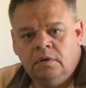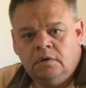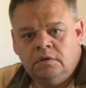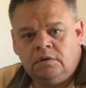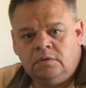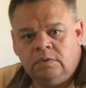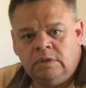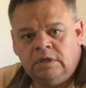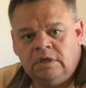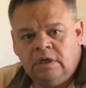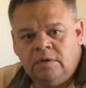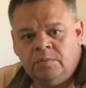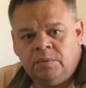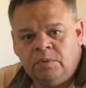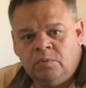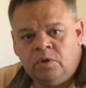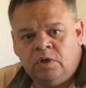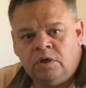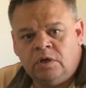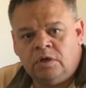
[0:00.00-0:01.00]
So one thing I've
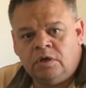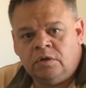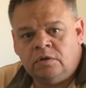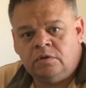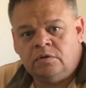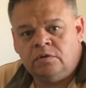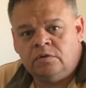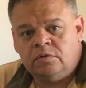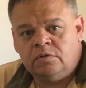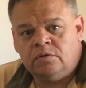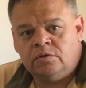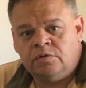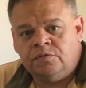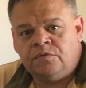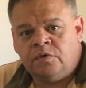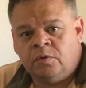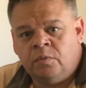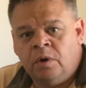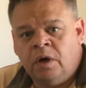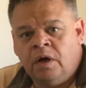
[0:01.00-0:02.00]
been wanting to do
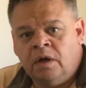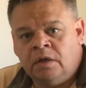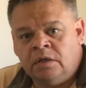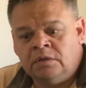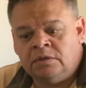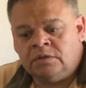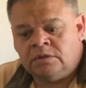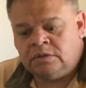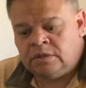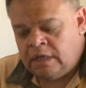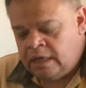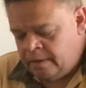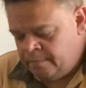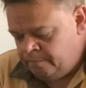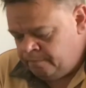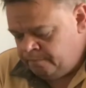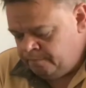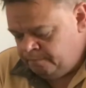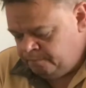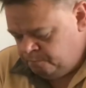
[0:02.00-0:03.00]
for a while is
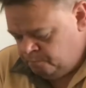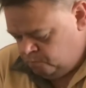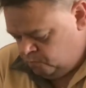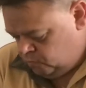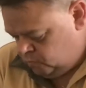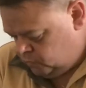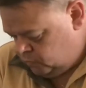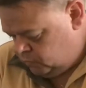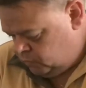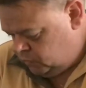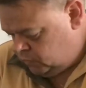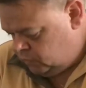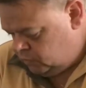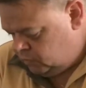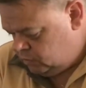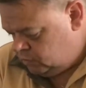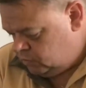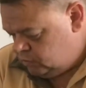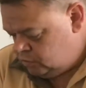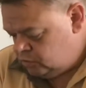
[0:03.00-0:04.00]

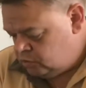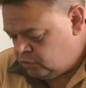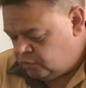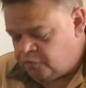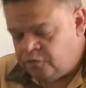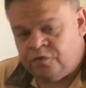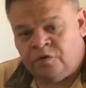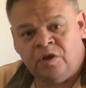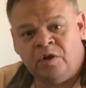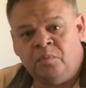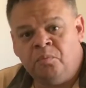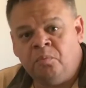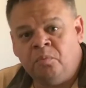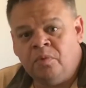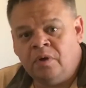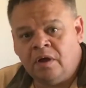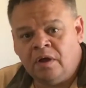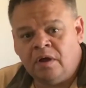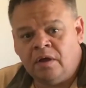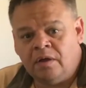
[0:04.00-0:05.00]
sort of
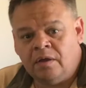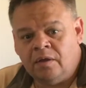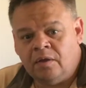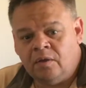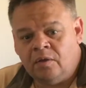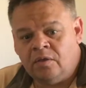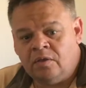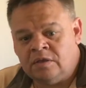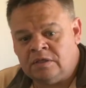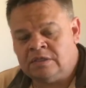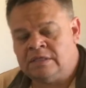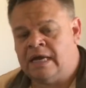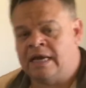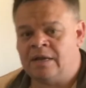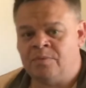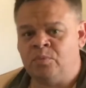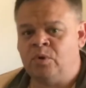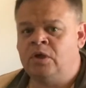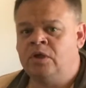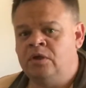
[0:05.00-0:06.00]
film the
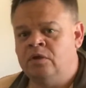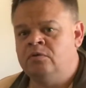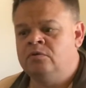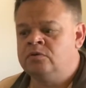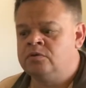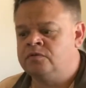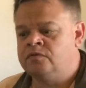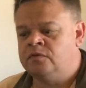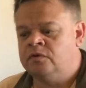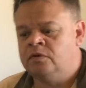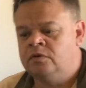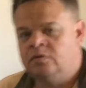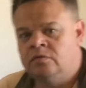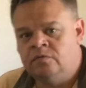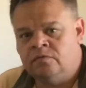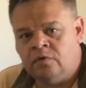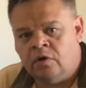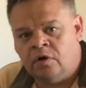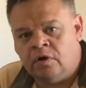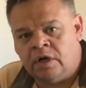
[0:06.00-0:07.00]
setup I use for
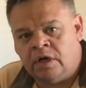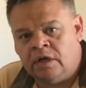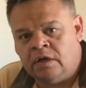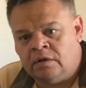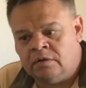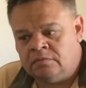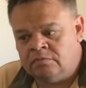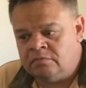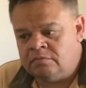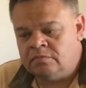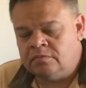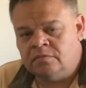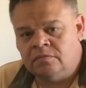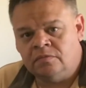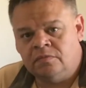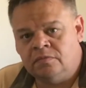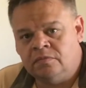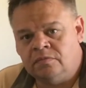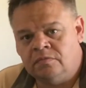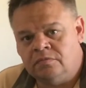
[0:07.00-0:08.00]
vlogging and
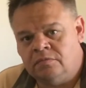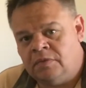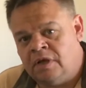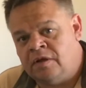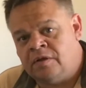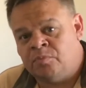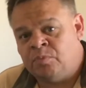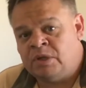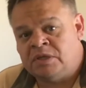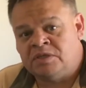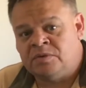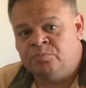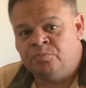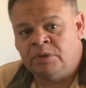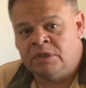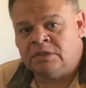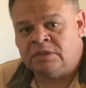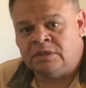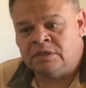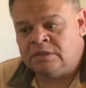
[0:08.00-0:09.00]
other bits and
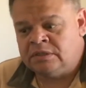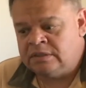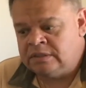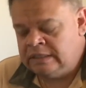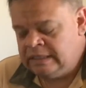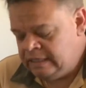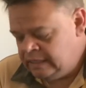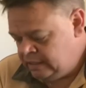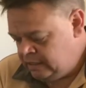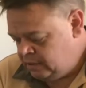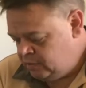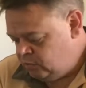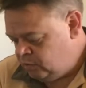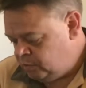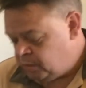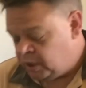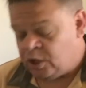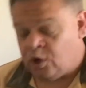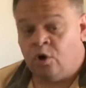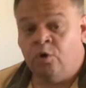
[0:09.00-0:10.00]
pieces
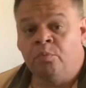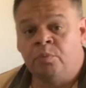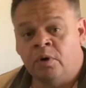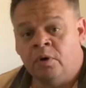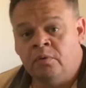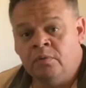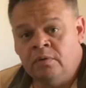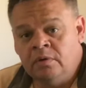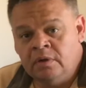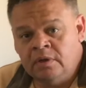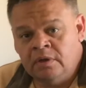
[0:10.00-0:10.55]
with my GoPro.